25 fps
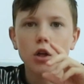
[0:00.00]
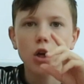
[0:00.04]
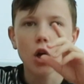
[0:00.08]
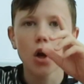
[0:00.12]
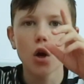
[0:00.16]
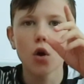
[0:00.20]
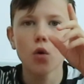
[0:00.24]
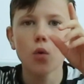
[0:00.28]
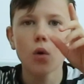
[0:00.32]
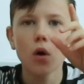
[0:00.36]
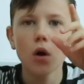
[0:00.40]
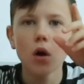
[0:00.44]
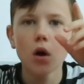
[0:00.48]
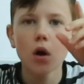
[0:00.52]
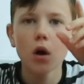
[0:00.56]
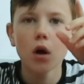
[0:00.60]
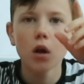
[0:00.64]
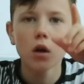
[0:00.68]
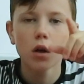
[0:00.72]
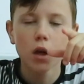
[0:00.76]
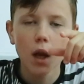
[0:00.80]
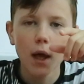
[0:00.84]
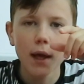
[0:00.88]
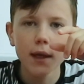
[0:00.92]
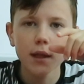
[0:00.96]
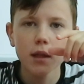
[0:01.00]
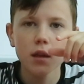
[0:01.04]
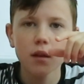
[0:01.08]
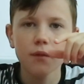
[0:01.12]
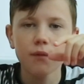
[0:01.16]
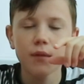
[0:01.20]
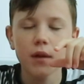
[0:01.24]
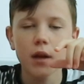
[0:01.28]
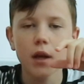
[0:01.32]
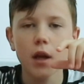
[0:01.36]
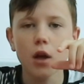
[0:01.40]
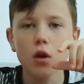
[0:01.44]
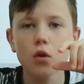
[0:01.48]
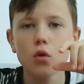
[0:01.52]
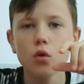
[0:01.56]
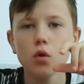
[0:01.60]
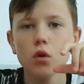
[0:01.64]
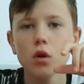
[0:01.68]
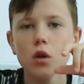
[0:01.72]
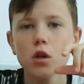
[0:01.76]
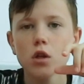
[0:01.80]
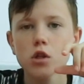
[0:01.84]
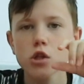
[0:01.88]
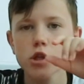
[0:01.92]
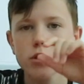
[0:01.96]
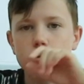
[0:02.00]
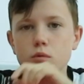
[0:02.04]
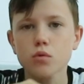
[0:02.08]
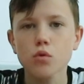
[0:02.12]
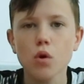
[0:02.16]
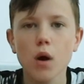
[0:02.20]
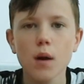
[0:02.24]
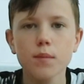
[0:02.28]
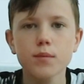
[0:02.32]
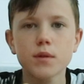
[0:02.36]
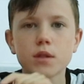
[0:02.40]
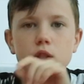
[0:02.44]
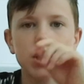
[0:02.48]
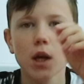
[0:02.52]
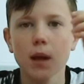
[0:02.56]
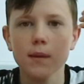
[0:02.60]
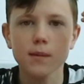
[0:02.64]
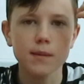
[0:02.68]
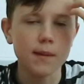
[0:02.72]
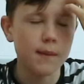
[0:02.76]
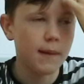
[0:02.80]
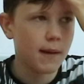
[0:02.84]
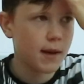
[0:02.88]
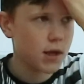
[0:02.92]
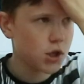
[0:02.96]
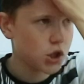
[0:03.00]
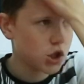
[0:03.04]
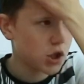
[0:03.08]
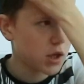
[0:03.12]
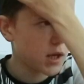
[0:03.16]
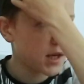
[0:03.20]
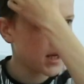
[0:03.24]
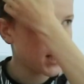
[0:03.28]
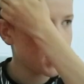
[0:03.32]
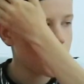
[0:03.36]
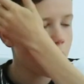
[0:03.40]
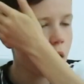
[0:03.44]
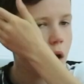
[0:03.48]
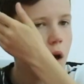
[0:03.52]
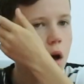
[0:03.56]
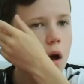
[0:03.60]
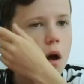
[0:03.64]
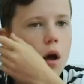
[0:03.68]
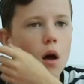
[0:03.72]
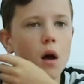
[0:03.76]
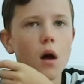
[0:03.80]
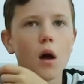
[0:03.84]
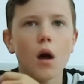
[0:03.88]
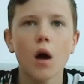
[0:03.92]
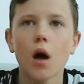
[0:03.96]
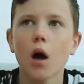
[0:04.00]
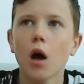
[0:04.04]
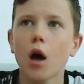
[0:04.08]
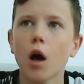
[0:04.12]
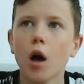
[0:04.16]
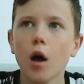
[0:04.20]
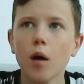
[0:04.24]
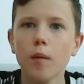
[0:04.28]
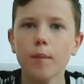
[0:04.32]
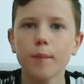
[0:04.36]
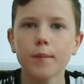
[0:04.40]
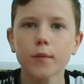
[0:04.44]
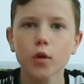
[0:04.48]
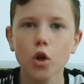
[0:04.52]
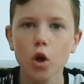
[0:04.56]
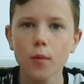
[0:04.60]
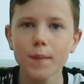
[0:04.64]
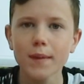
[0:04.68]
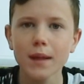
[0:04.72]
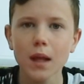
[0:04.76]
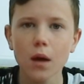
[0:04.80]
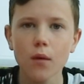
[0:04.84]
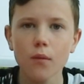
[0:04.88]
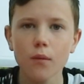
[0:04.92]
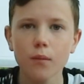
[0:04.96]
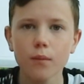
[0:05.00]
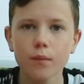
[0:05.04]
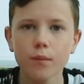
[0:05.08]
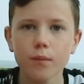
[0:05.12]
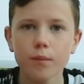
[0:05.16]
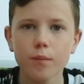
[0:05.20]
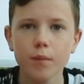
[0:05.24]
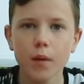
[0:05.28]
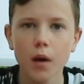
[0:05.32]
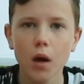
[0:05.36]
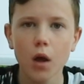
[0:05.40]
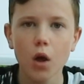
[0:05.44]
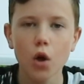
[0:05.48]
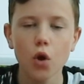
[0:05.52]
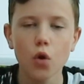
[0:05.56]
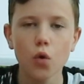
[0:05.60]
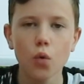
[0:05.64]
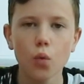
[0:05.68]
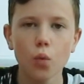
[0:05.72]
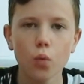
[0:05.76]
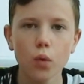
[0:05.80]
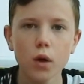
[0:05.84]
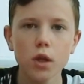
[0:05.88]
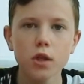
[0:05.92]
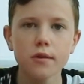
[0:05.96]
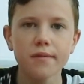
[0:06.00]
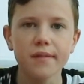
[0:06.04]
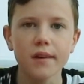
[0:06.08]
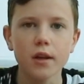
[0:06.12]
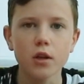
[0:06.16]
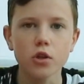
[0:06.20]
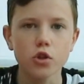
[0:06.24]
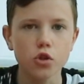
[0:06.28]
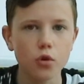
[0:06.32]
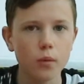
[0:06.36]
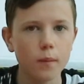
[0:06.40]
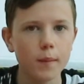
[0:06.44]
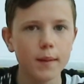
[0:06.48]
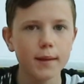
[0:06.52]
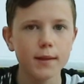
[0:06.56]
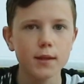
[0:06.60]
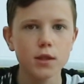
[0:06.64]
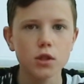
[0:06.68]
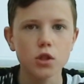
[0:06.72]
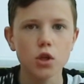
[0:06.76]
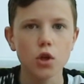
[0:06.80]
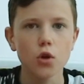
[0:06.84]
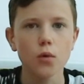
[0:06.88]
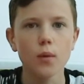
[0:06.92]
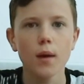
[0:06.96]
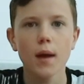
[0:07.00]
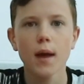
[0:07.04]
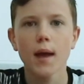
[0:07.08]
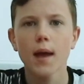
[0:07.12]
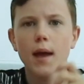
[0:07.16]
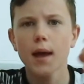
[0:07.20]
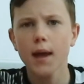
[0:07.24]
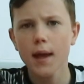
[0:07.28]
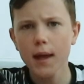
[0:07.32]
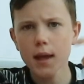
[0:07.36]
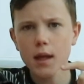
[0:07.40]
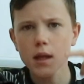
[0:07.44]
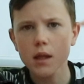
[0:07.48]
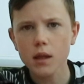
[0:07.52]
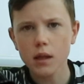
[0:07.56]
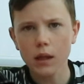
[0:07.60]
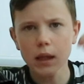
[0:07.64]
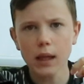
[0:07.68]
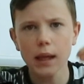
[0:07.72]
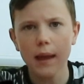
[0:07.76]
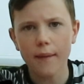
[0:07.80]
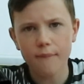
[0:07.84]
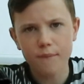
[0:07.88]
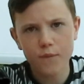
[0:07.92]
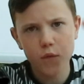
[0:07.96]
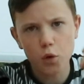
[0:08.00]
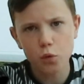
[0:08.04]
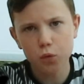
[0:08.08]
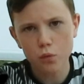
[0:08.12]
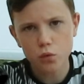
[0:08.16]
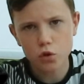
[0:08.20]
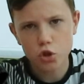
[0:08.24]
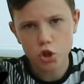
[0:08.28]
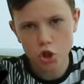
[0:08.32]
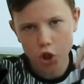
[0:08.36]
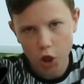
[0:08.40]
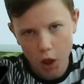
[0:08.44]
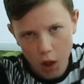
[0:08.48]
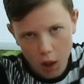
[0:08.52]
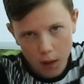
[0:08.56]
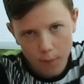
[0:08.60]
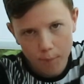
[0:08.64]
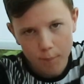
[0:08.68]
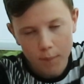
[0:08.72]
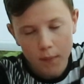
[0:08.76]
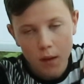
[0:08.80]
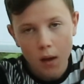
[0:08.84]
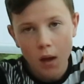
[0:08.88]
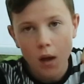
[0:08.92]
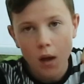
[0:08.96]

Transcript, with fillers: Go like the video, subscribe to on HD, um, comment down below which videos you want me to do in the future.